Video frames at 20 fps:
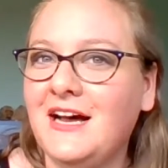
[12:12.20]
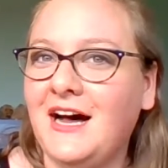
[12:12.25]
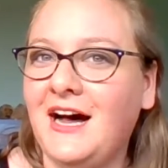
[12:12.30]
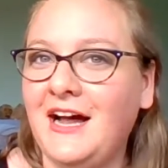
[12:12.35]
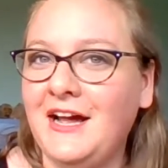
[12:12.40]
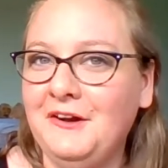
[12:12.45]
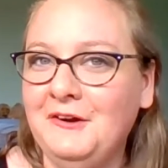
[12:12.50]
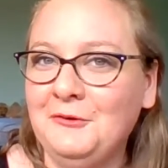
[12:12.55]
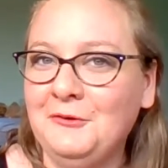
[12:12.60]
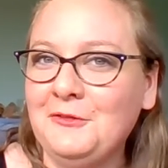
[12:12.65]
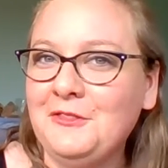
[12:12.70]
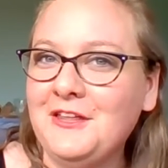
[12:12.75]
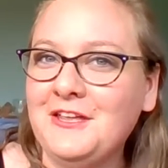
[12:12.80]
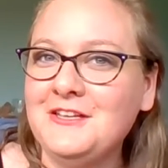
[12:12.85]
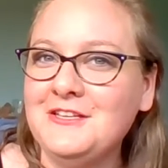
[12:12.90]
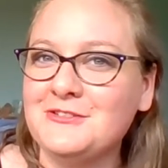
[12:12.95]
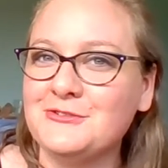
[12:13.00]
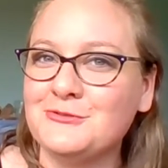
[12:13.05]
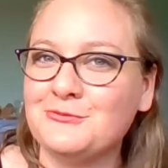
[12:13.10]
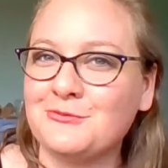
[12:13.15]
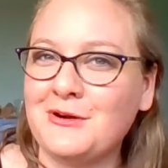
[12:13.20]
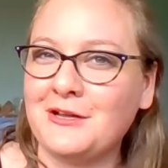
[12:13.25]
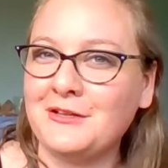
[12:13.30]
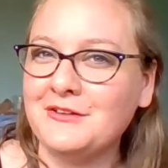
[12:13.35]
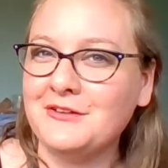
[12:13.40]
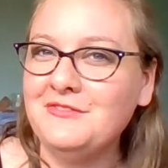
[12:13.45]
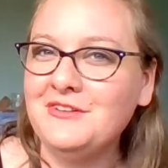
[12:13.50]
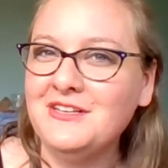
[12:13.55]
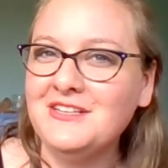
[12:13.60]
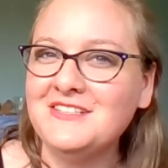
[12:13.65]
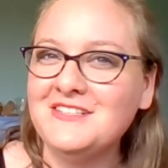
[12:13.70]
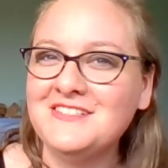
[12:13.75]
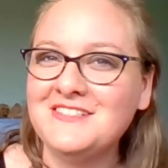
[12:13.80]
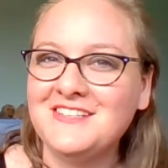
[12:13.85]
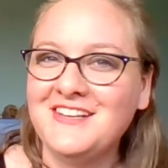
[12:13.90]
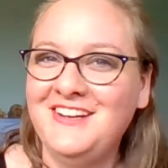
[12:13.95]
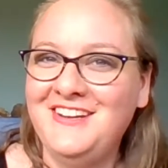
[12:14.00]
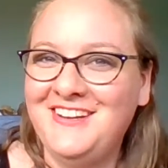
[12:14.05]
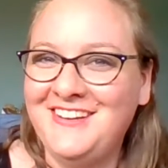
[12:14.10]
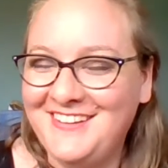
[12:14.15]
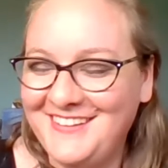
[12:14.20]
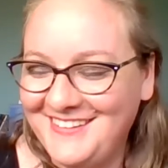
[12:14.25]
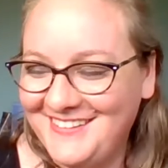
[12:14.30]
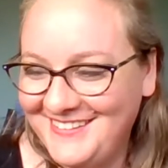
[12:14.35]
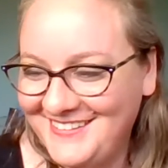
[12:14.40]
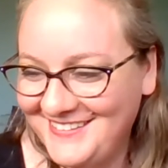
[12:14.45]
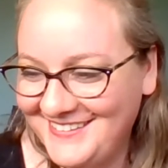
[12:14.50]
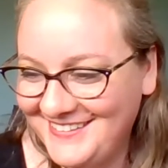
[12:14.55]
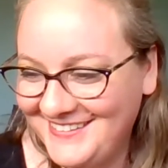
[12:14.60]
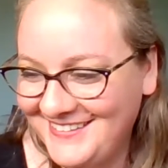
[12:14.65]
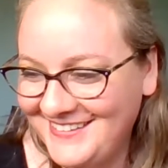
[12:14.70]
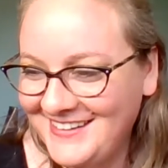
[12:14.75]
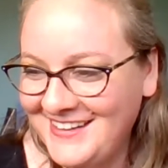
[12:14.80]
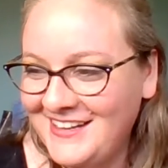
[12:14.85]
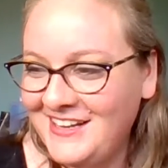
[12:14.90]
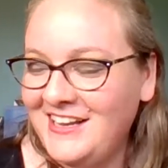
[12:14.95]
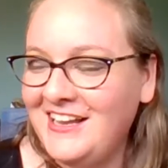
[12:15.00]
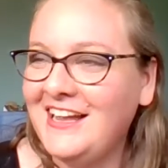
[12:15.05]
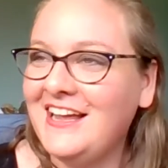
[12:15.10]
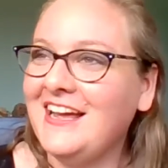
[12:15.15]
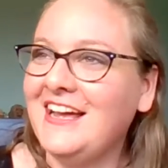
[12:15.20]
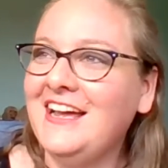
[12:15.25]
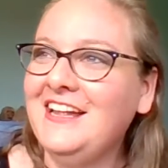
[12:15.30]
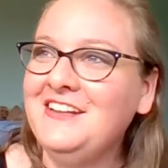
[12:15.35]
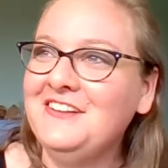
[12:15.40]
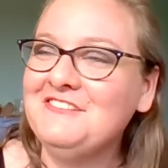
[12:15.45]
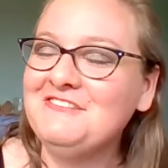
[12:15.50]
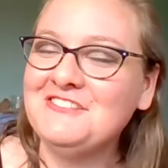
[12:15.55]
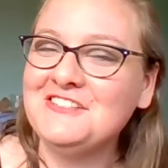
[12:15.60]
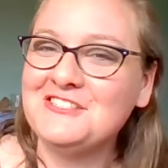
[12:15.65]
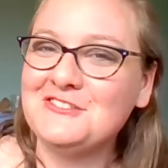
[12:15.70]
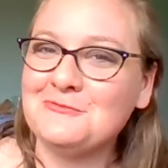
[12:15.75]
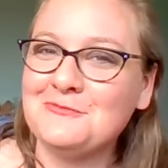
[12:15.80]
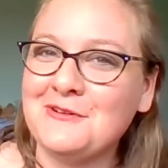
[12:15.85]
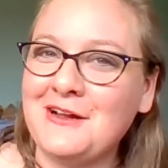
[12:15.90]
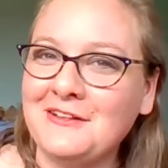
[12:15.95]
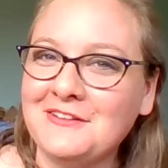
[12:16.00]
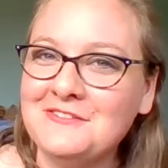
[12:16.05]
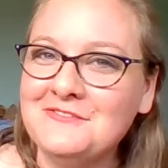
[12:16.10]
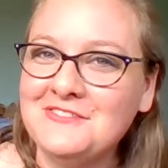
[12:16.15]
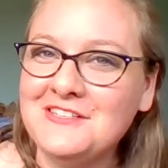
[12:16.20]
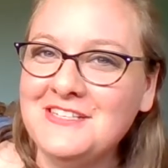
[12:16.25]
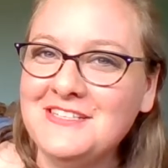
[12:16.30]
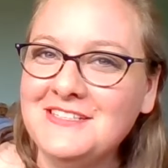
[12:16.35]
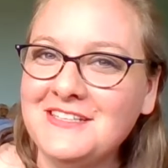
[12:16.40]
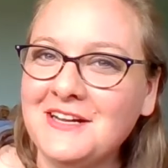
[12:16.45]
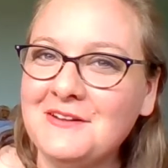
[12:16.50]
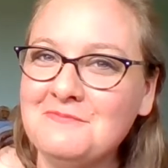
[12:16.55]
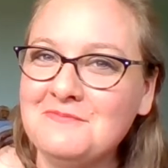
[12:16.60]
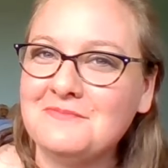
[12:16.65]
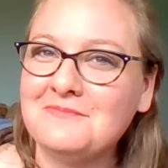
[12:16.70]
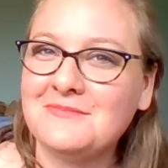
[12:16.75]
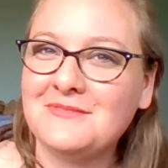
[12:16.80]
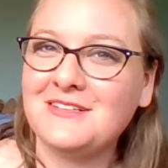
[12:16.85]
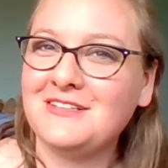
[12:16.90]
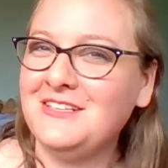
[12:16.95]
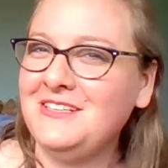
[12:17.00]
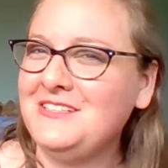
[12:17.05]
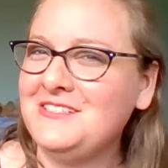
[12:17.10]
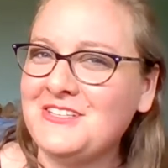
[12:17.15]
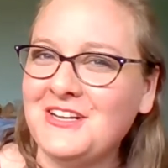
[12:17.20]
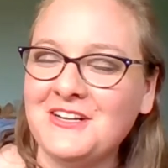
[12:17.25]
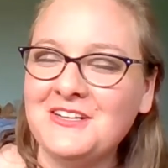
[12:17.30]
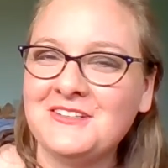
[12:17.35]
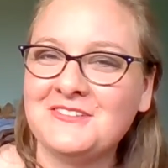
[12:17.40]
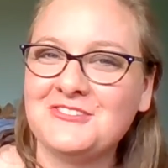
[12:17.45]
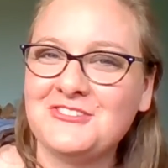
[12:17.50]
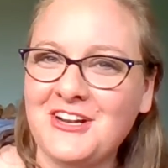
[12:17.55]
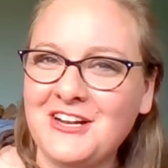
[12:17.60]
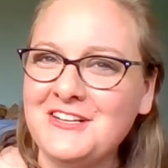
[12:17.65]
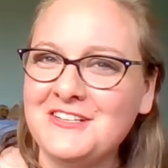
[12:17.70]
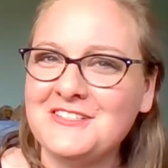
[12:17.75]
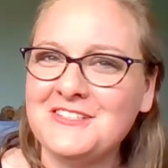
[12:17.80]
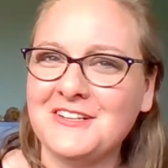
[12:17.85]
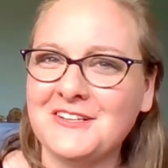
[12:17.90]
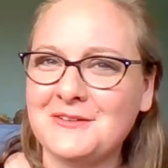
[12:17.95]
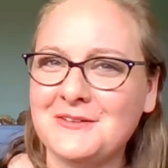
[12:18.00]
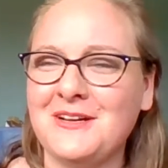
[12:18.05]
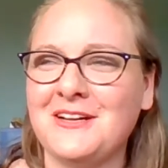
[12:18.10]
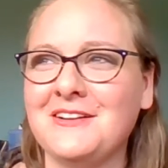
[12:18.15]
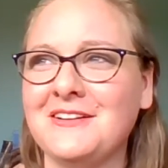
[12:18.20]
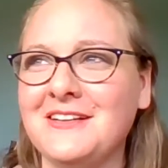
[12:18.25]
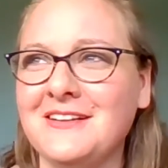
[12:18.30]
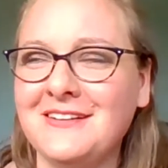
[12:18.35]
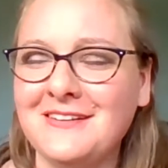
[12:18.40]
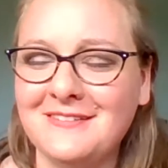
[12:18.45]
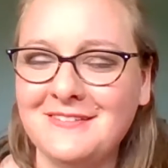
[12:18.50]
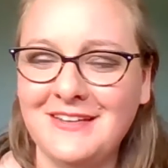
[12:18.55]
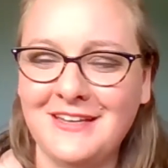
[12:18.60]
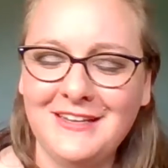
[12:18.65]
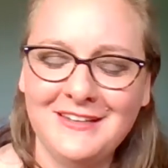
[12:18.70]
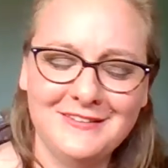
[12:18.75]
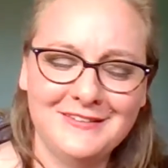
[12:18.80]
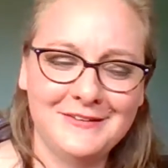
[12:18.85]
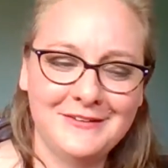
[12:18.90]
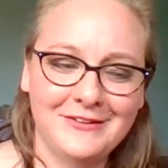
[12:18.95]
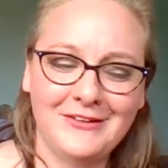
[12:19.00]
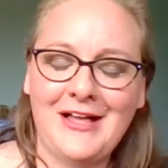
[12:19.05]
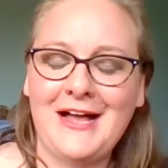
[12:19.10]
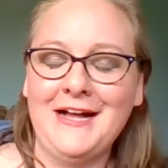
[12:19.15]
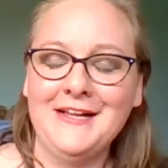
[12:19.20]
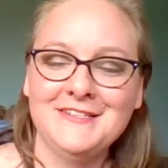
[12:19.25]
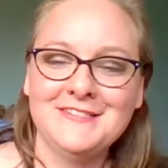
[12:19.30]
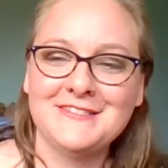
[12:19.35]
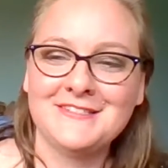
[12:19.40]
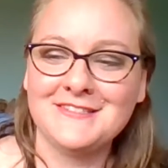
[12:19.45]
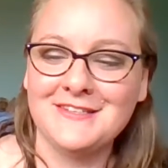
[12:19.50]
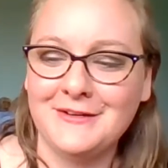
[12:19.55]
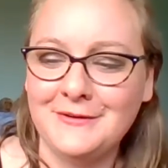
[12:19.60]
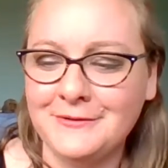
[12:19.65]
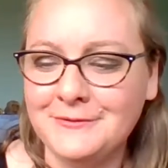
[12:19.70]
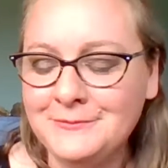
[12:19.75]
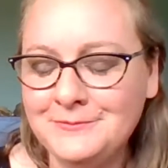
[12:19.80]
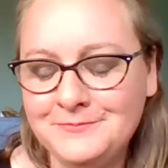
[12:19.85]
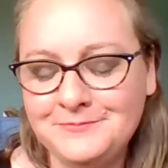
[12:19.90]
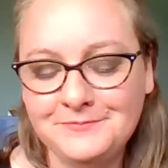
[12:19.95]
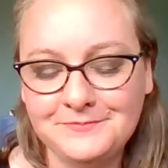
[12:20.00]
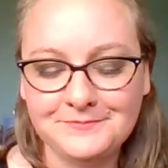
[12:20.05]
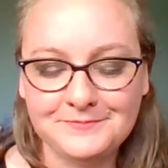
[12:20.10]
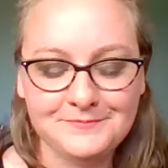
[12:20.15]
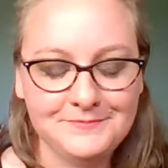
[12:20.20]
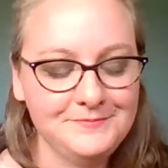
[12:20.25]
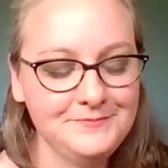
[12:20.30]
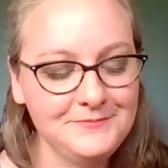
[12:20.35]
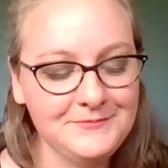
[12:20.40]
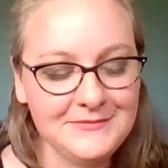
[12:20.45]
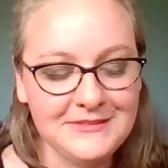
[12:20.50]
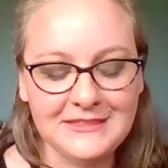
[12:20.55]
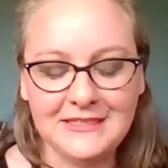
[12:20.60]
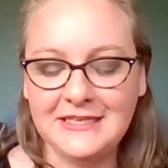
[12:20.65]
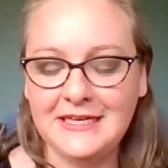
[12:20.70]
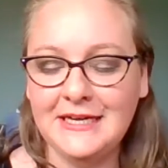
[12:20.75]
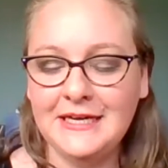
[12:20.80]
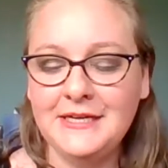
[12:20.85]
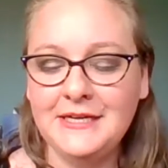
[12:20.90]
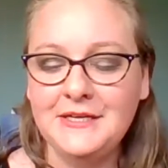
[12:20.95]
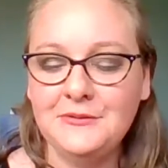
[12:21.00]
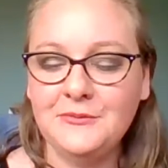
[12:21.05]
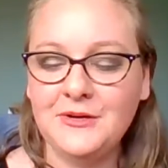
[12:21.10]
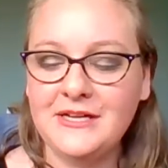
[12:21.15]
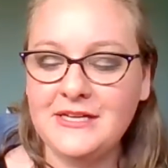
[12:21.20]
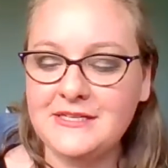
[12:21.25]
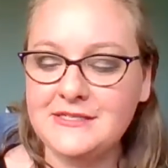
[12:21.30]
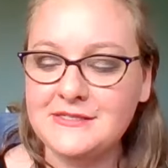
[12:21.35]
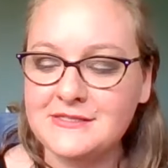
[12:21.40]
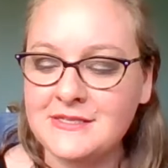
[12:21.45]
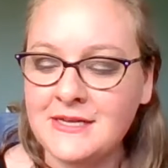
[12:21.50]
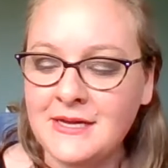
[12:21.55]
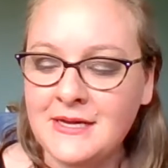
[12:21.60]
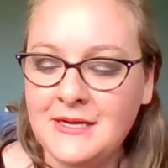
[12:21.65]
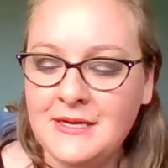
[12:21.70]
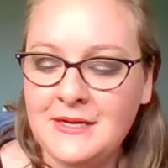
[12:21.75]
I don't think is relevant. And if it's relevant, I'm going to try to talk about it in class. So anyways,